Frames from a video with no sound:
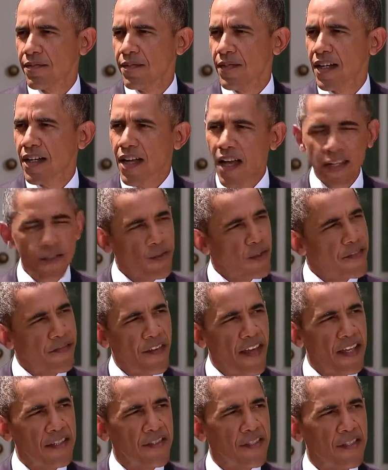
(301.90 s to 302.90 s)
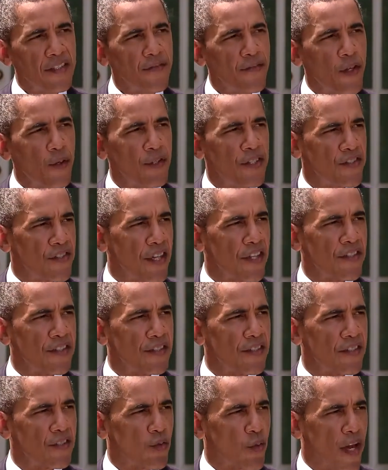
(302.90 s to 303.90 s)
A country faces few
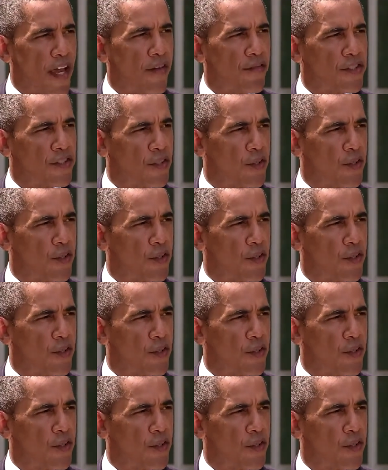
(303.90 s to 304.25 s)
decisions as grave as